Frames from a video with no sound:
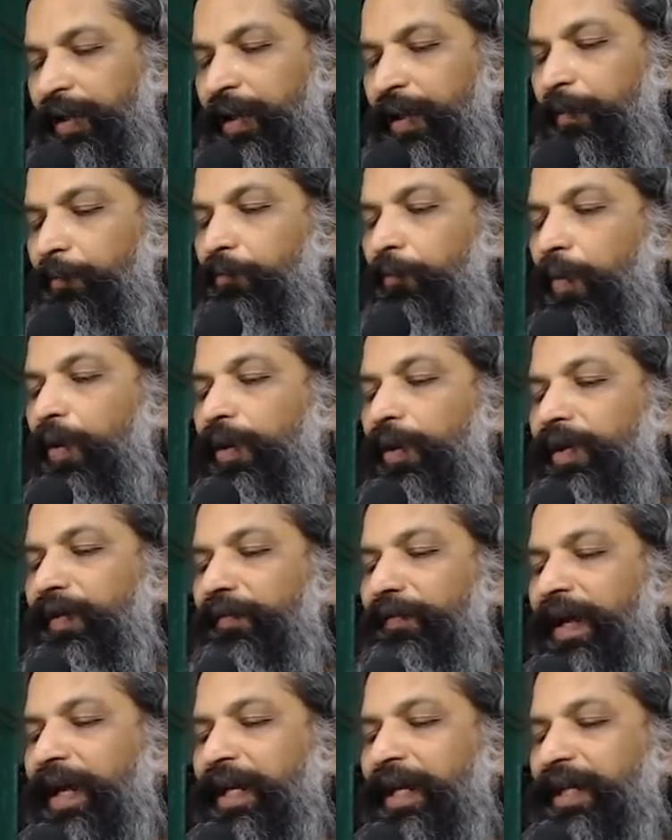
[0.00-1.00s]

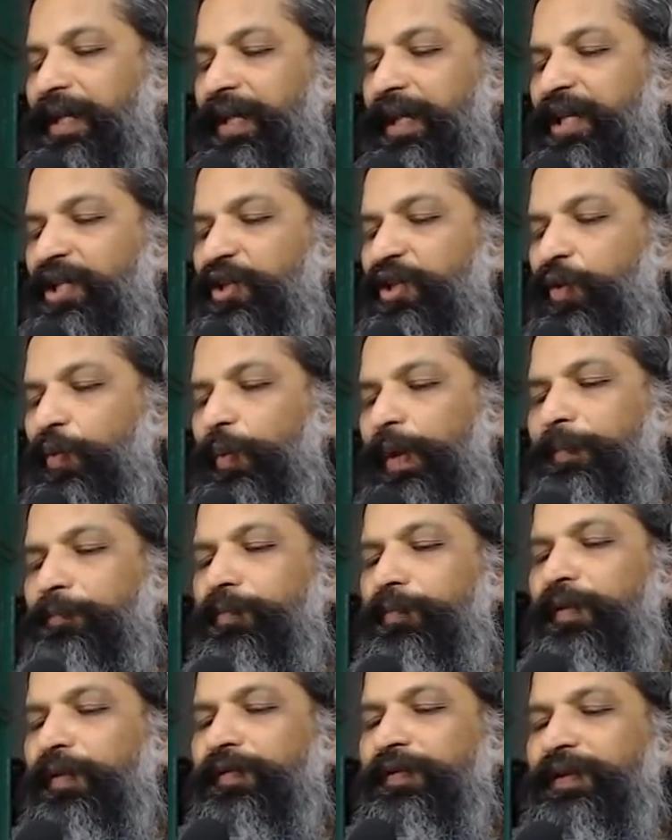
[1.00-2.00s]
modifying each
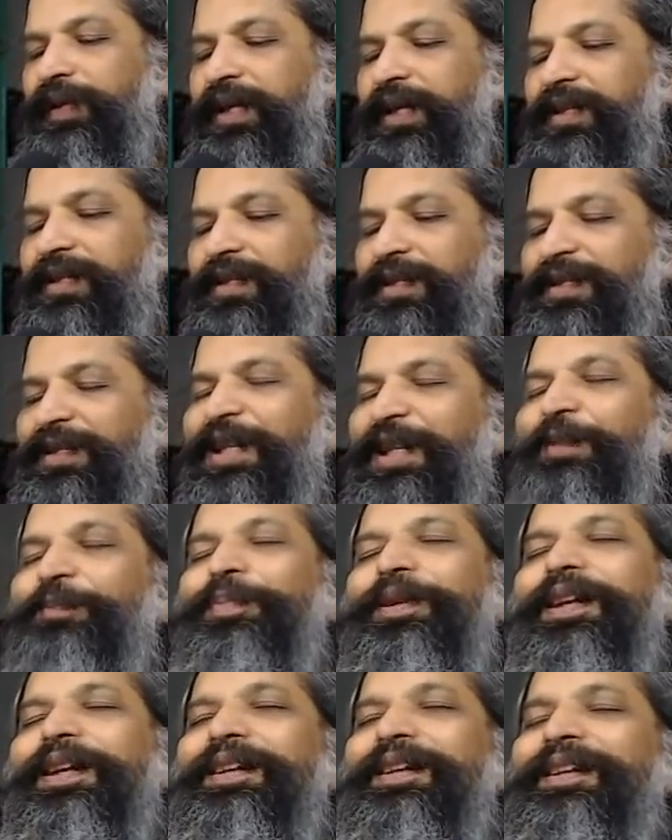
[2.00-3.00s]
web of things
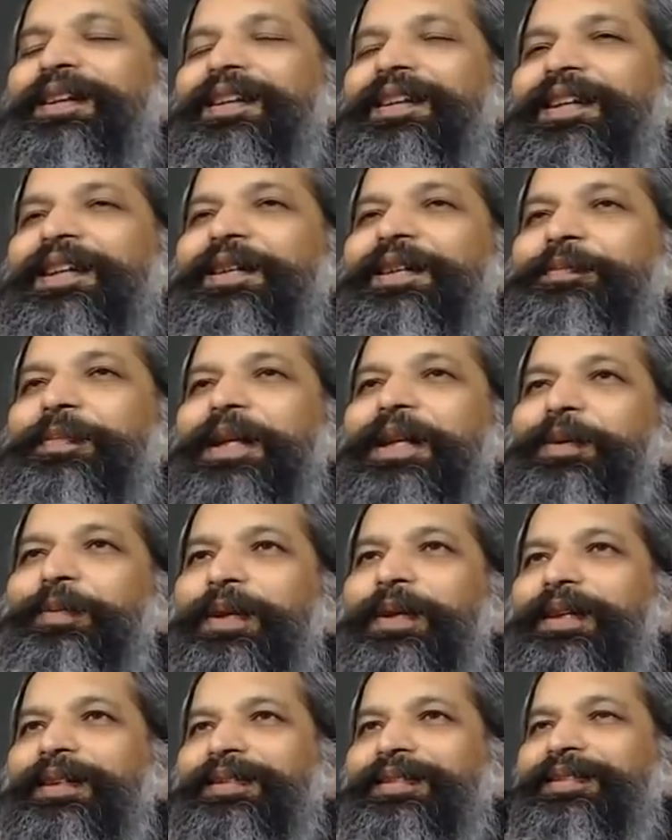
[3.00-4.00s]
separately in many
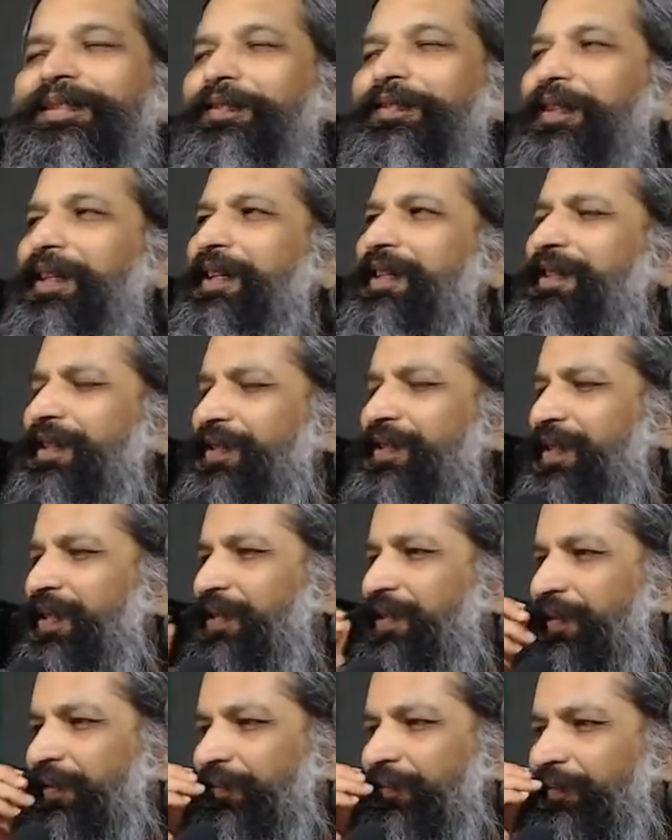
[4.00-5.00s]
ways. Very
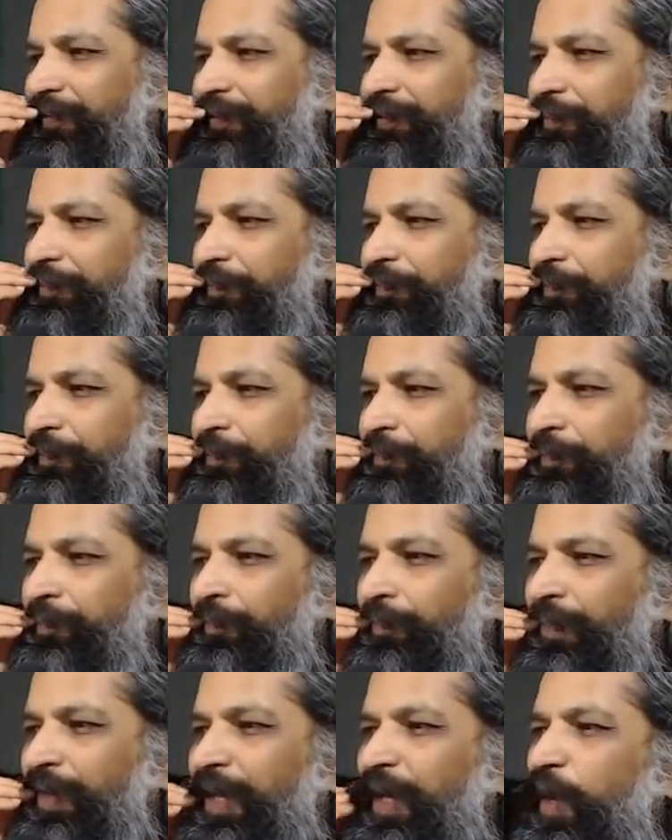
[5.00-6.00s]
suggestive.
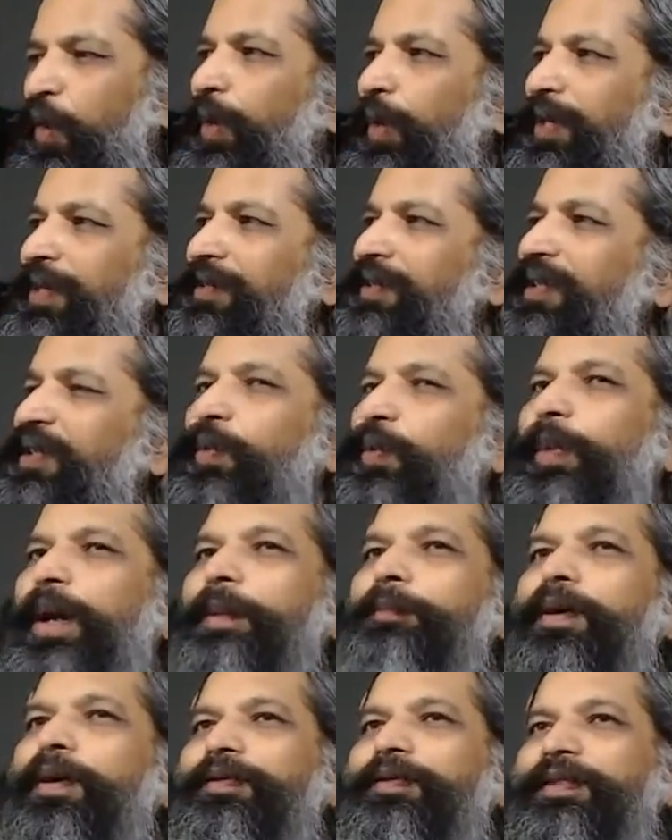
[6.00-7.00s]
What is this
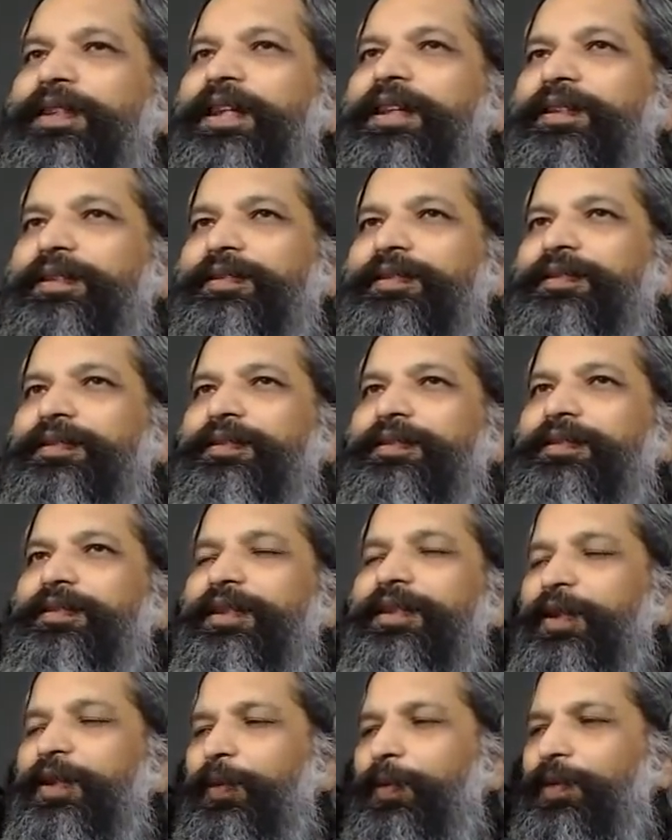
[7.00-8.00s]
web of things?
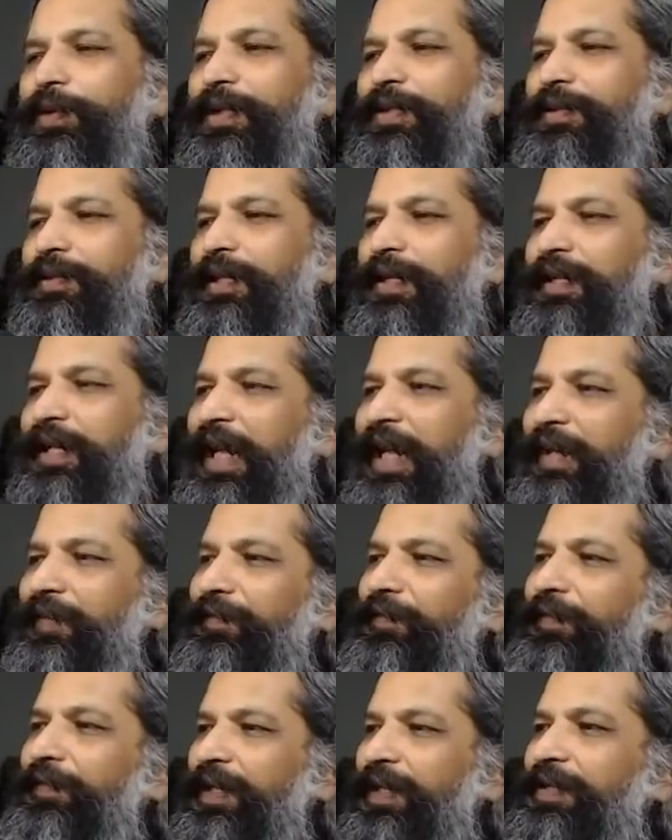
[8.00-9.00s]
Notice that
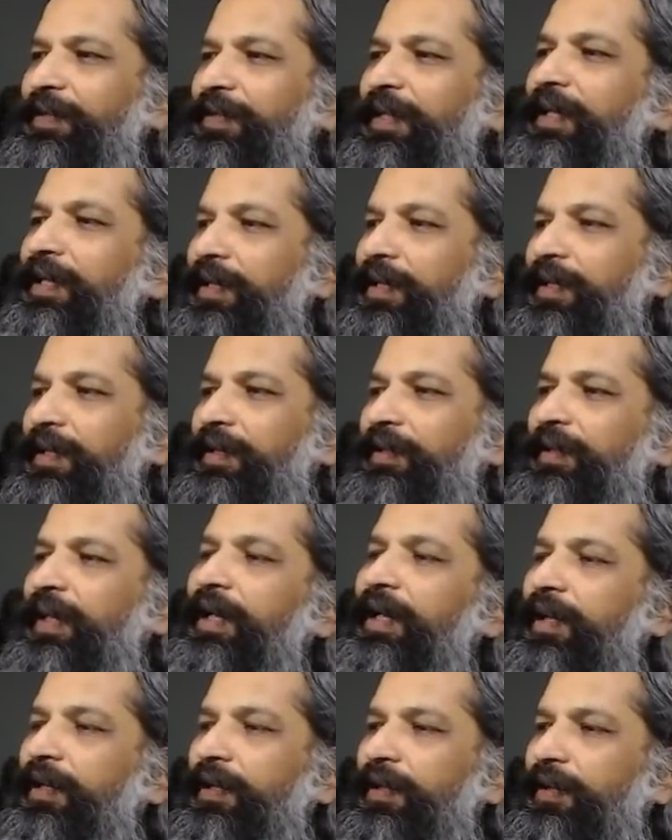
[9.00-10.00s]
every single
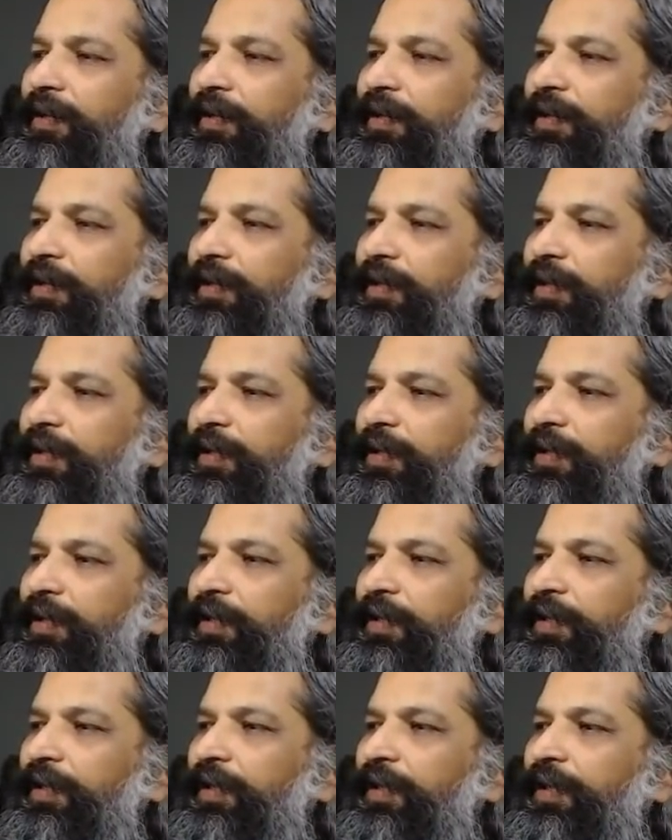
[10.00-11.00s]
thing
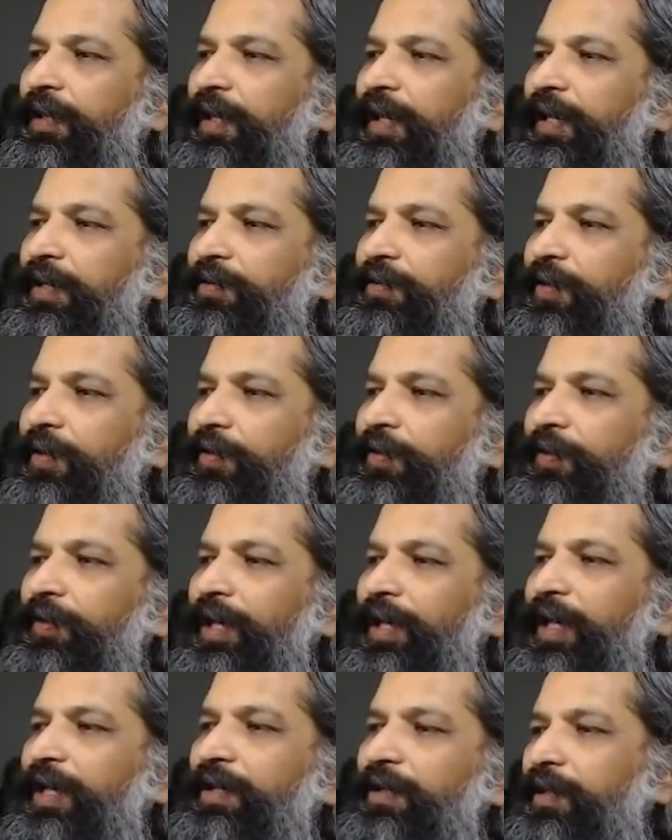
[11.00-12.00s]
is not only
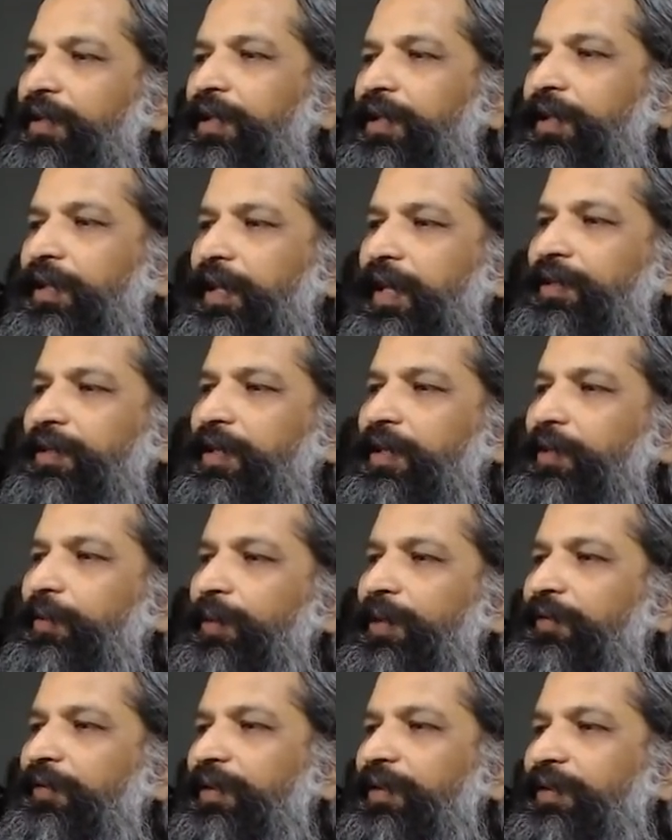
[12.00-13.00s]
interconnected
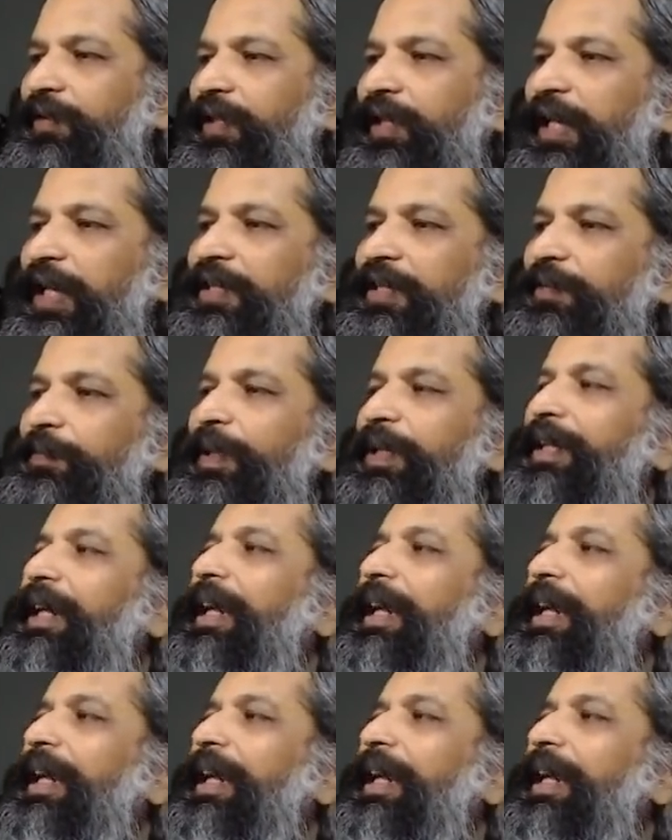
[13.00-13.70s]
with everything else, but